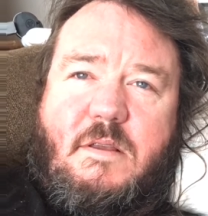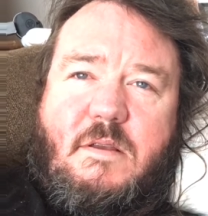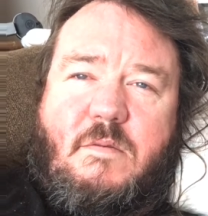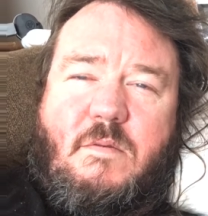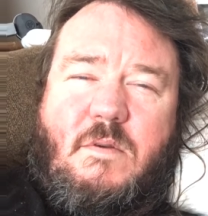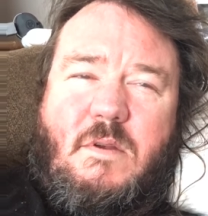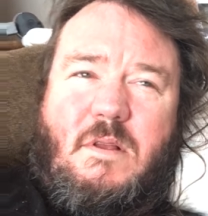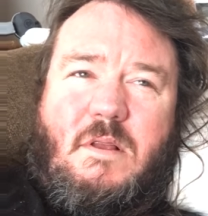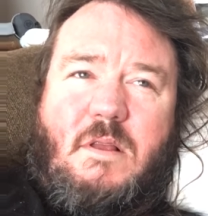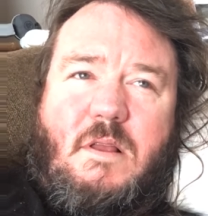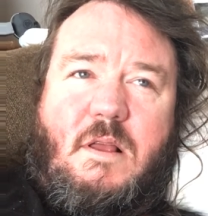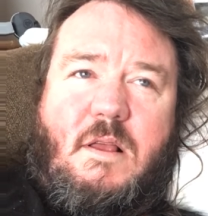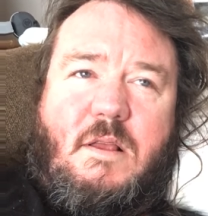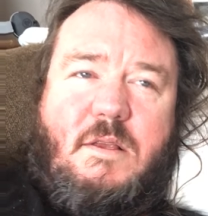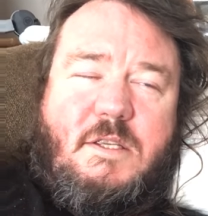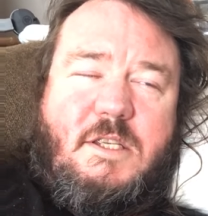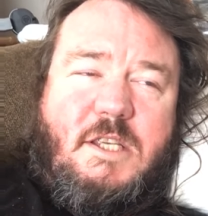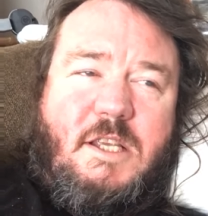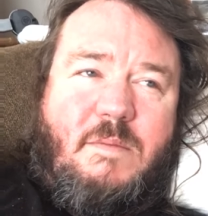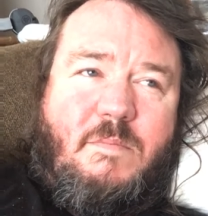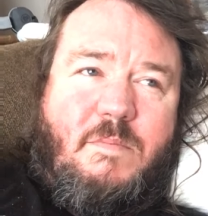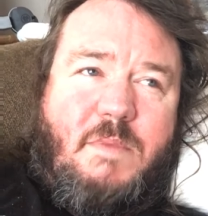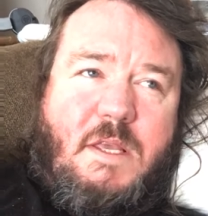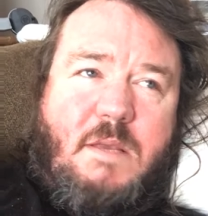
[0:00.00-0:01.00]
Well, uh,
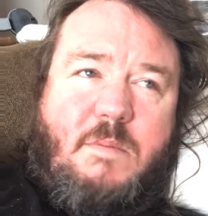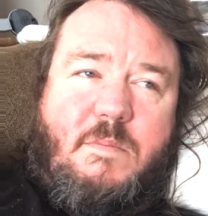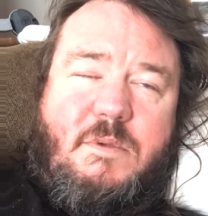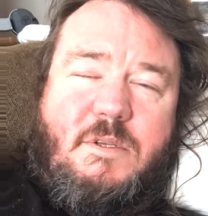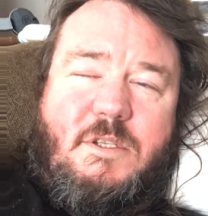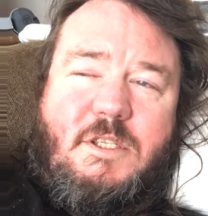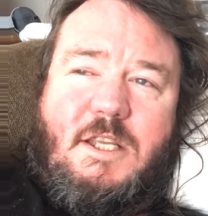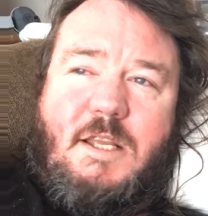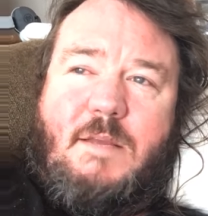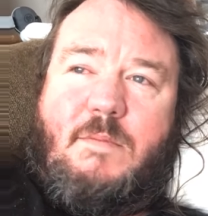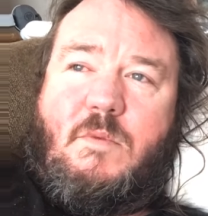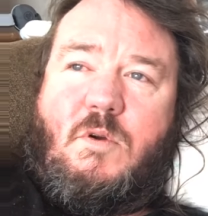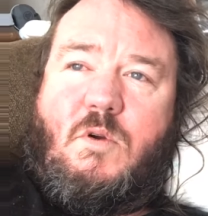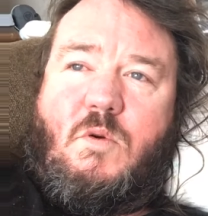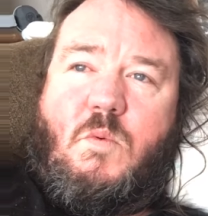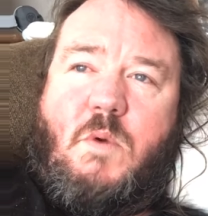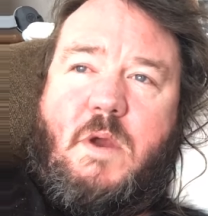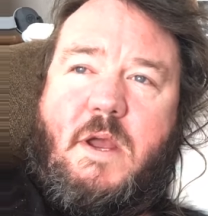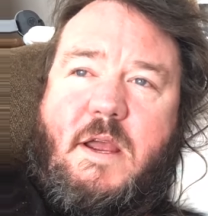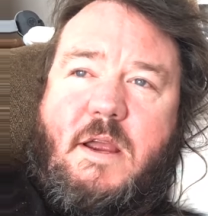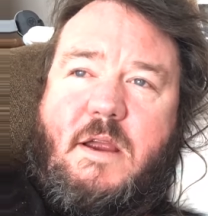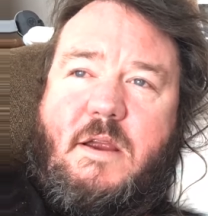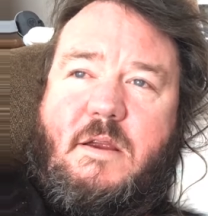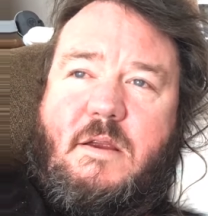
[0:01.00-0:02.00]
some people seem
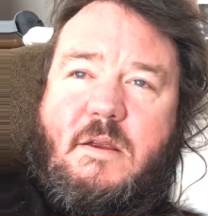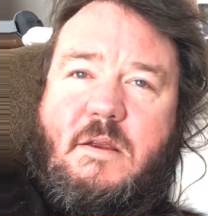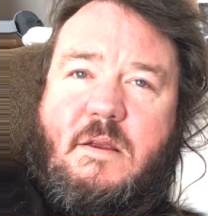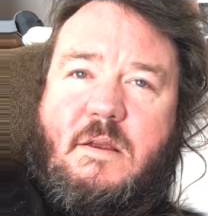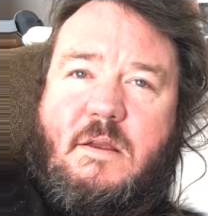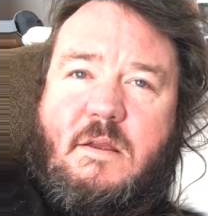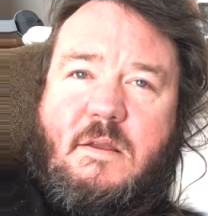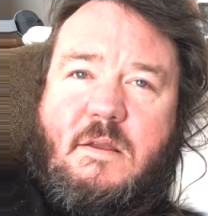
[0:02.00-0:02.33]
aware